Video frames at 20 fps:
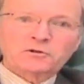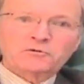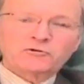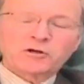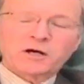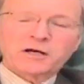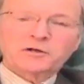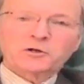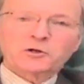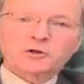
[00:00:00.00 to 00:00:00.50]

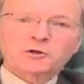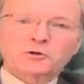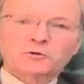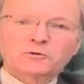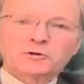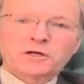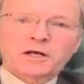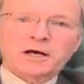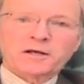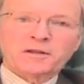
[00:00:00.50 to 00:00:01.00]
trying to
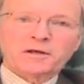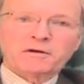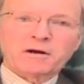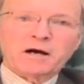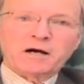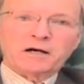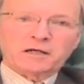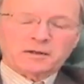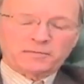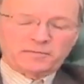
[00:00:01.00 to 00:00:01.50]
shoot down their
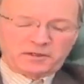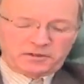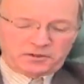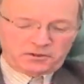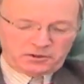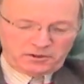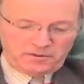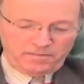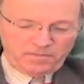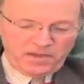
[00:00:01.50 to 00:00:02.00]

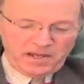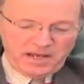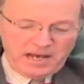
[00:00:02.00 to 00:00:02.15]
arguments.